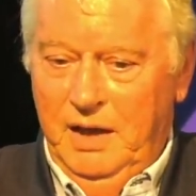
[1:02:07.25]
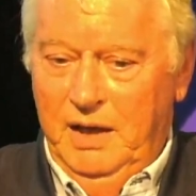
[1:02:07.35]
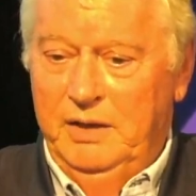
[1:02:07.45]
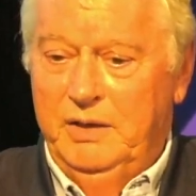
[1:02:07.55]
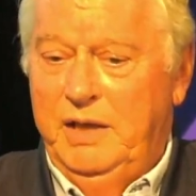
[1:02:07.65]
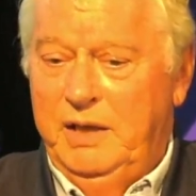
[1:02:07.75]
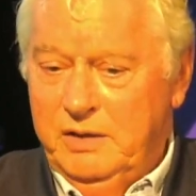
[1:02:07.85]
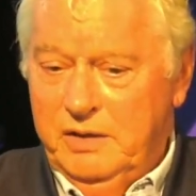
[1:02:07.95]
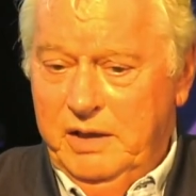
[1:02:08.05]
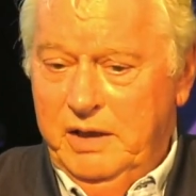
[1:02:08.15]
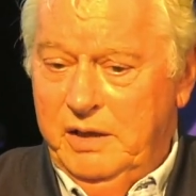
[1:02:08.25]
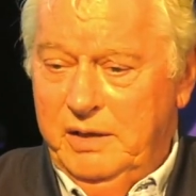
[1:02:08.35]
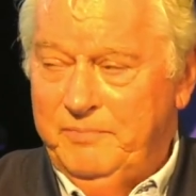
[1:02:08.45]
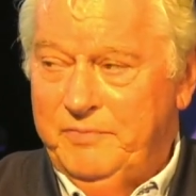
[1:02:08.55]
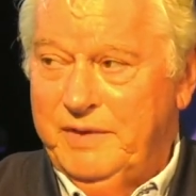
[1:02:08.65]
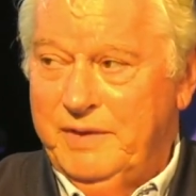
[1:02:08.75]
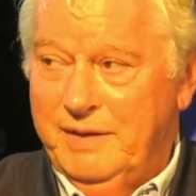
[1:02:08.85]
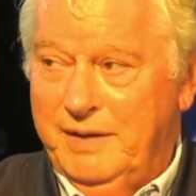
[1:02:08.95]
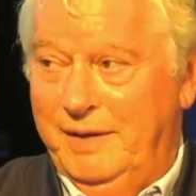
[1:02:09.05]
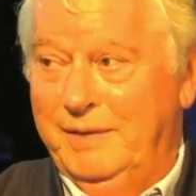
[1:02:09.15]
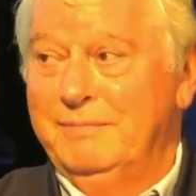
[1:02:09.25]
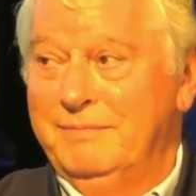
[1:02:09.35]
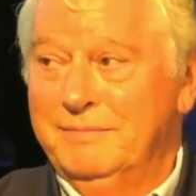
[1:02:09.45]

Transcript: And at the end of the year, and